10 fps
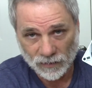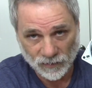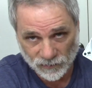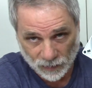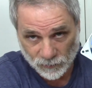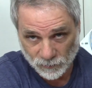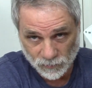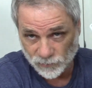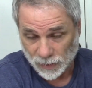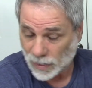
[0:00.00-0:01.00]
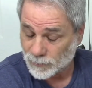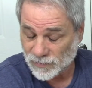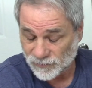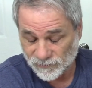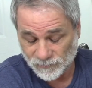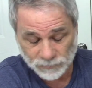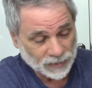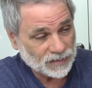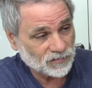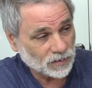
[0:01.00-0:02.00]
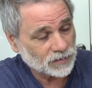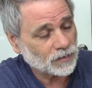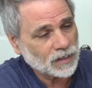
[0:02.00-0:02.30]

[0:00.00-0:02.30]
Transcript: because I was wondering how many blades are there.